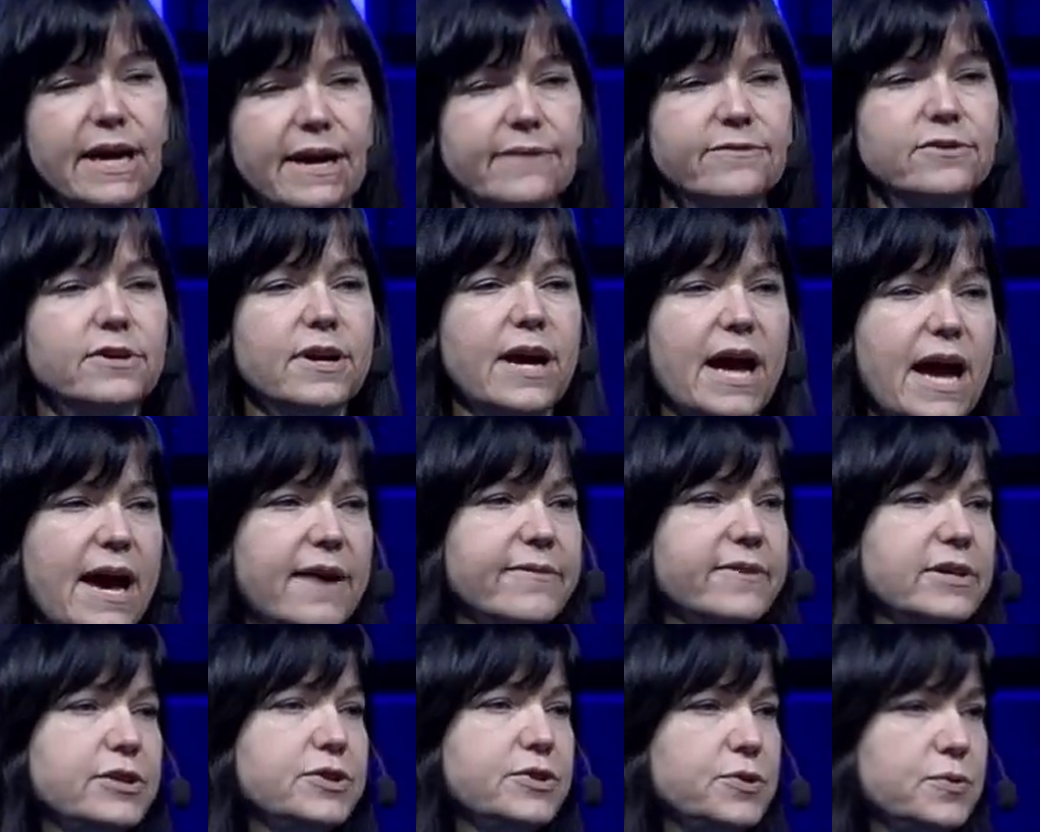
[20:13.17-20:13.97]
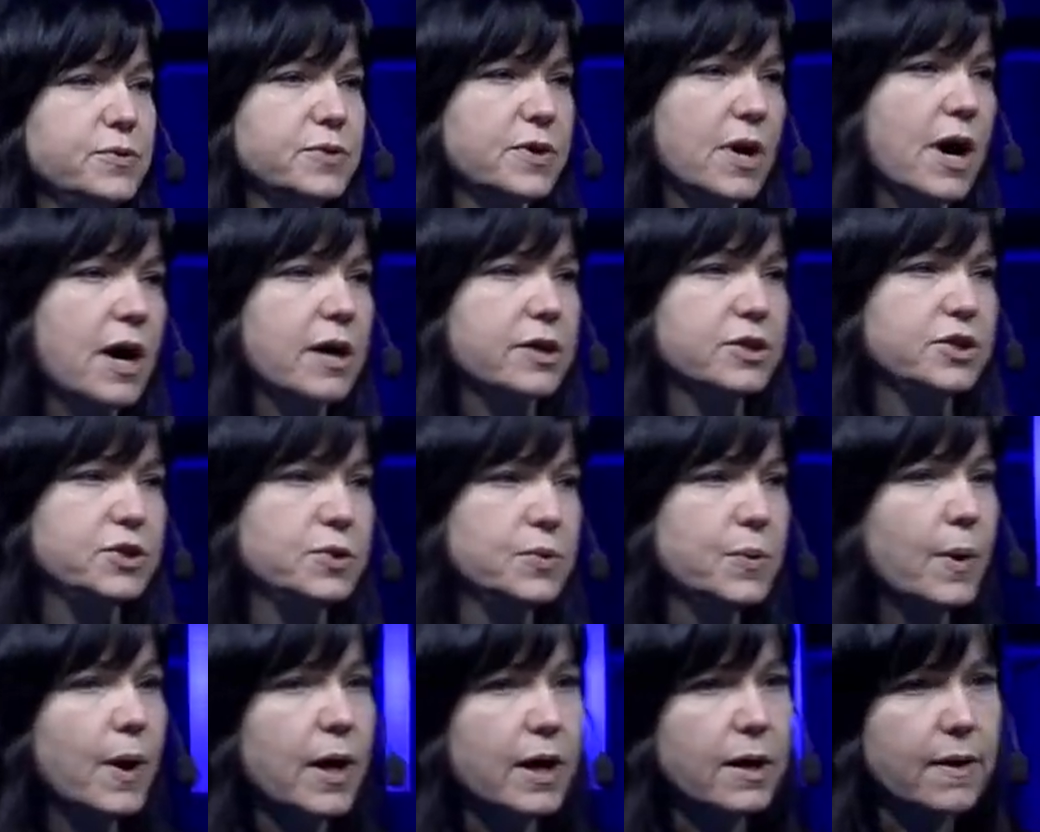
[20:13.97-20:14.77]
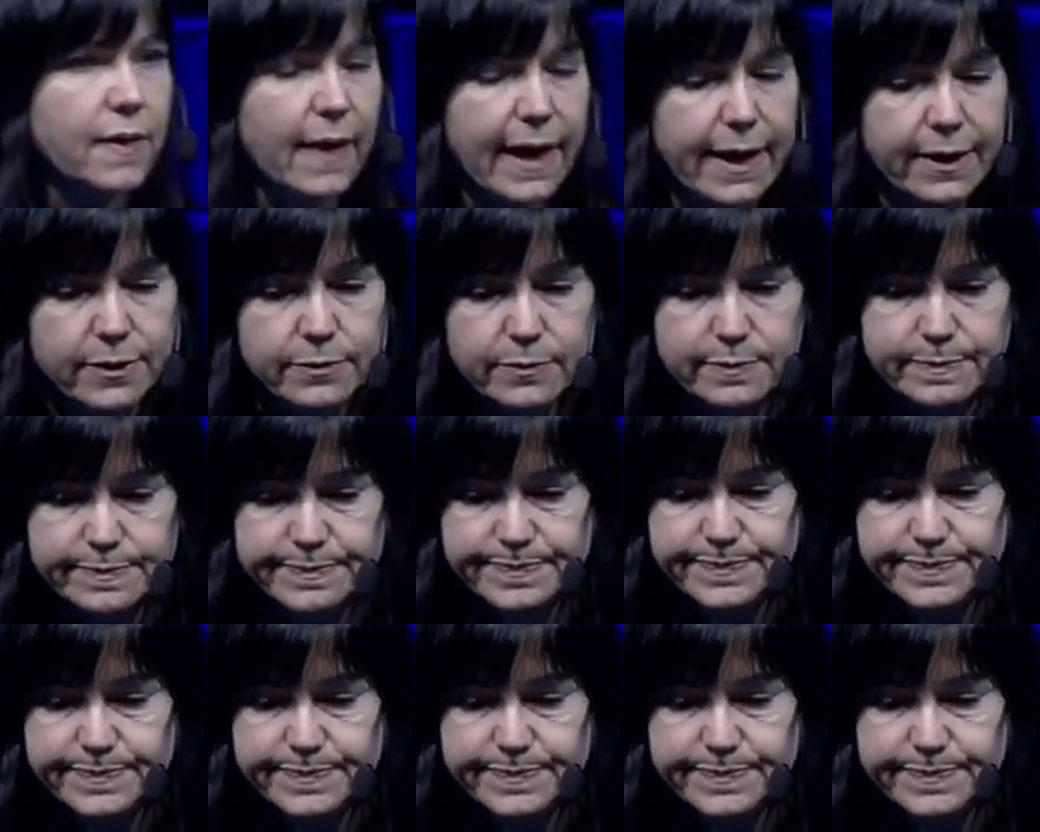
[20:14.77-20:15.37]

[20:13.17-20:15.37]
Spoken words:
ever having to talk to our cloud.